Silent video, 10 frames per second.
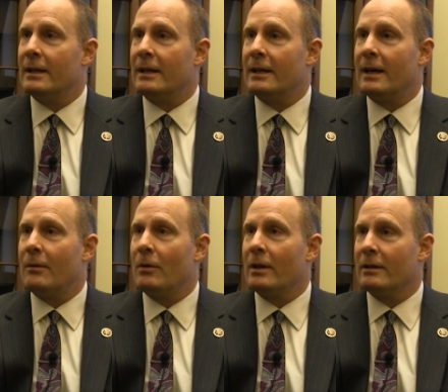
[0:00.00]
Uh,
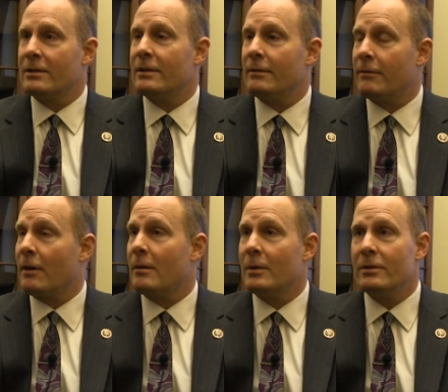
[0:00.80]
I want to listen to
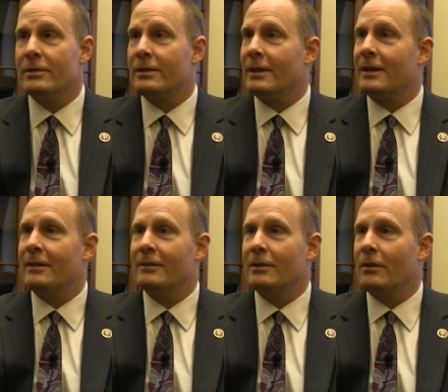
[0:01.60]
farmers.
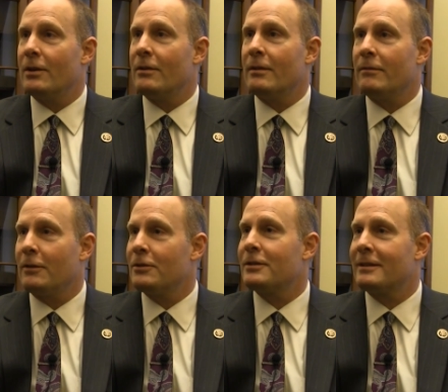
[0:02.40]
Uh, you know, they're the
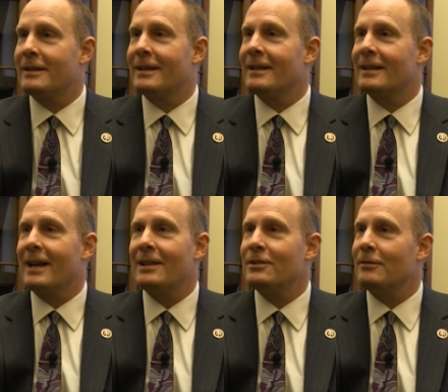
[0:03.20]
first
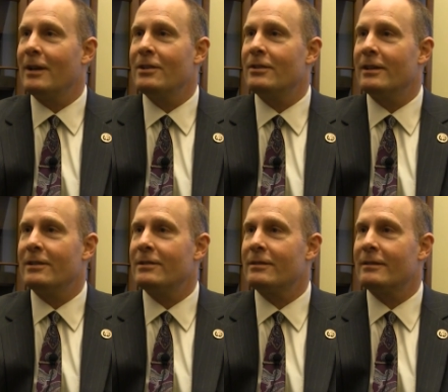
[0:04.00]

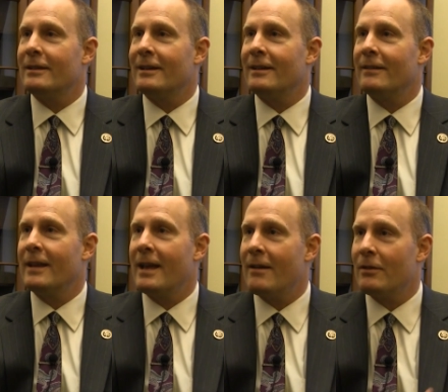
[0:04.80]
conservationists. Uh,
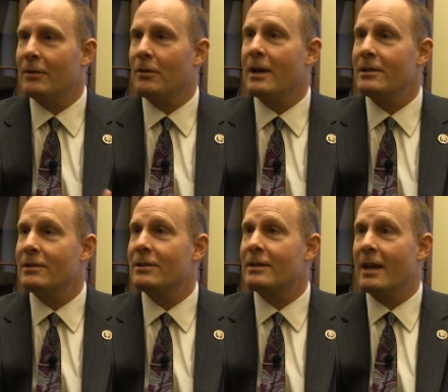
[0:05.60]
they have a great
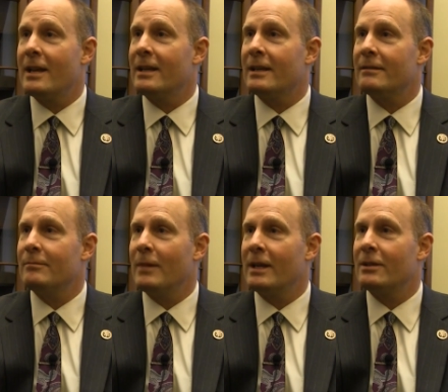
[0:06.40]
stake at
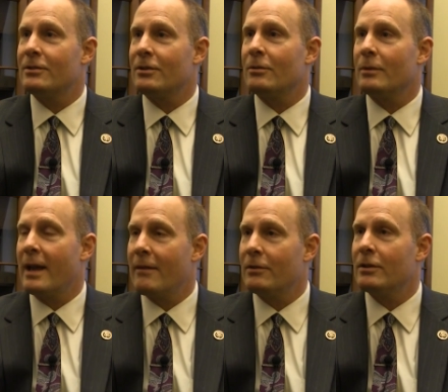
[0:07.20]
making sure we
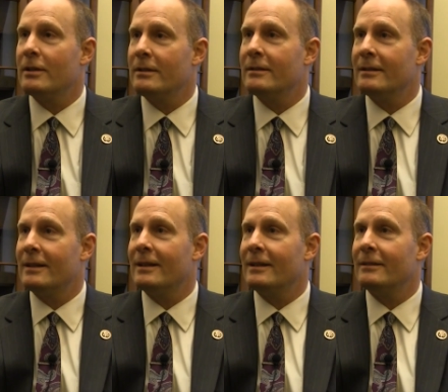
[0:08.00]
have good
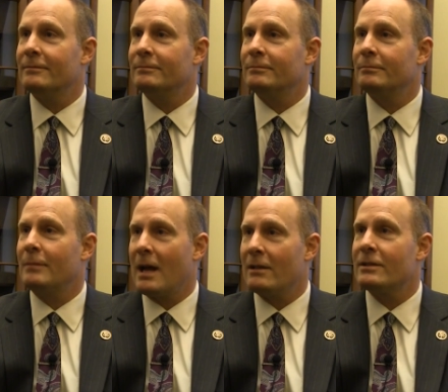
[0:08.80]

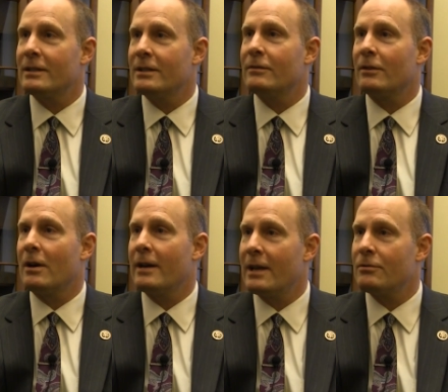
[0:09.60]
policies for
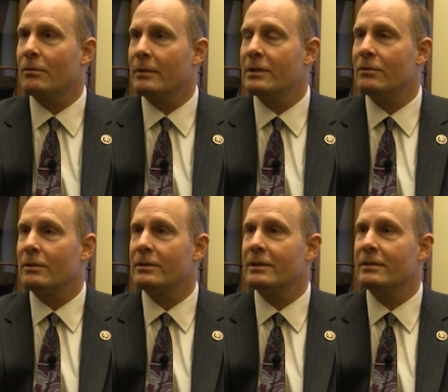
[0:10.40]
our natural
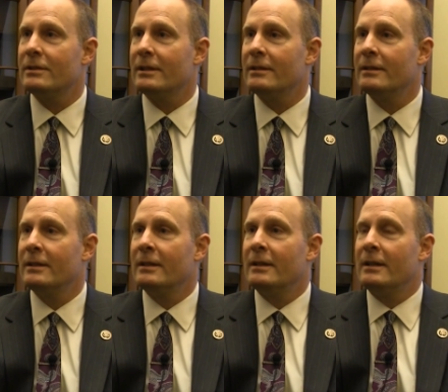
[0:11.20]
resources and
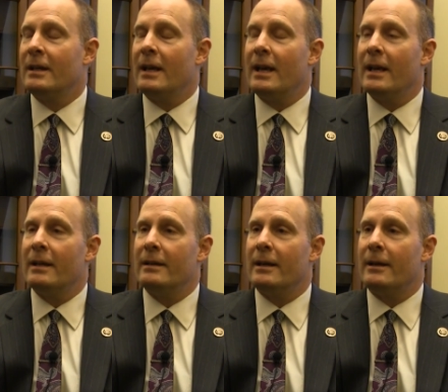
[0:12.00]

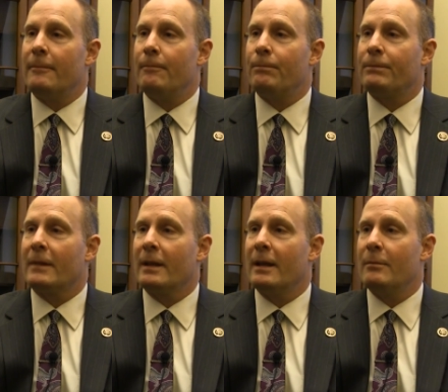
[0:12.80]
and um,
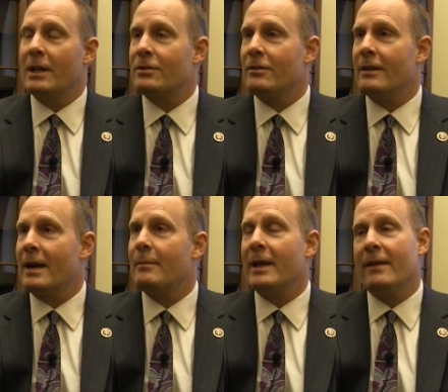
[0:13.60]
and make sure
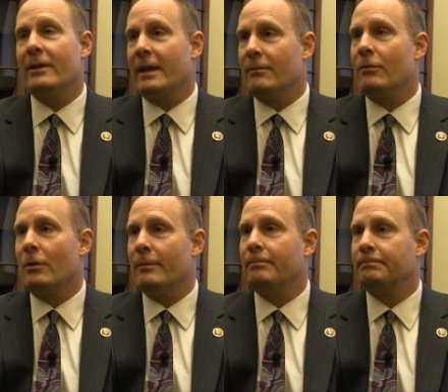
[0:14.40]
that I'm an advocate
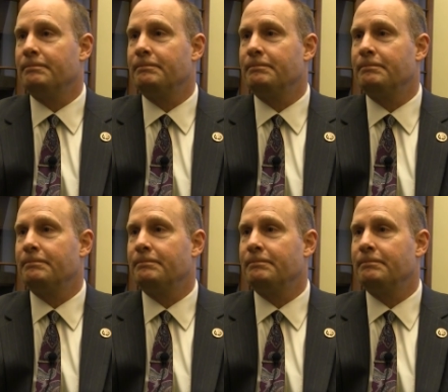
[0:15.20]
for them.